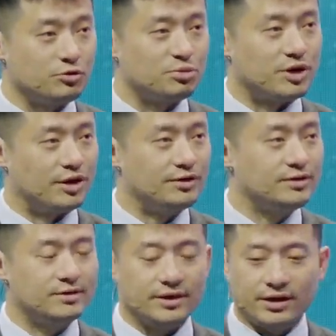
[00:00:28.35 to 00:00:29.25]

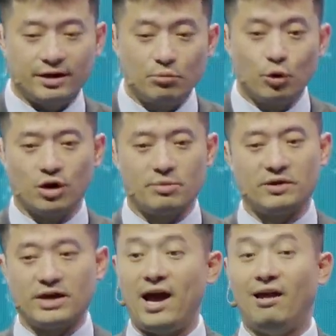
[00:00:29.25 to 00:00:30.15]
price, and more about
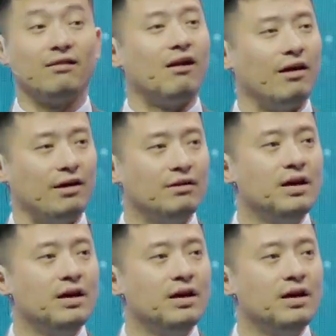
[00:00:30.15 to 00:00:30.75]
the headline,